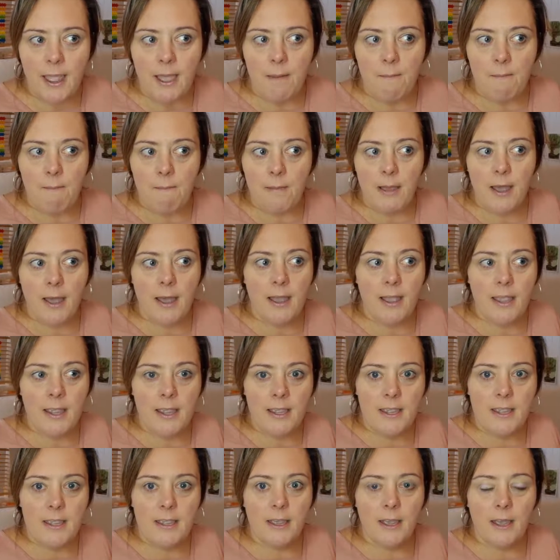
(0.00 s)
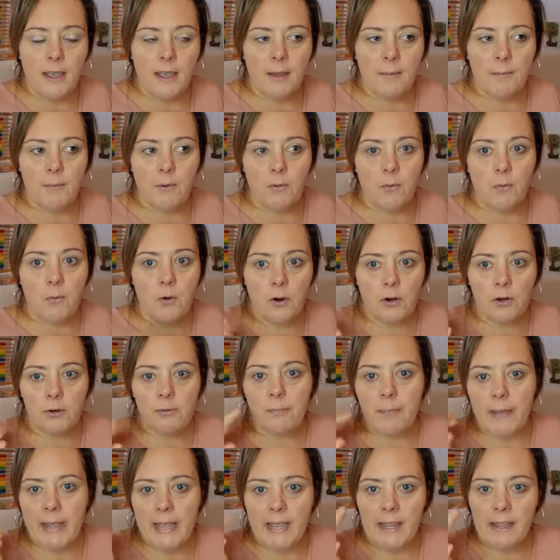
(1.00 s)
my word
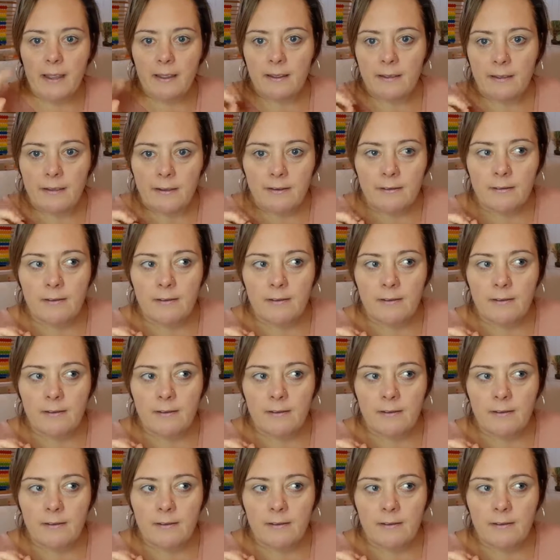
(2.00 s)
bank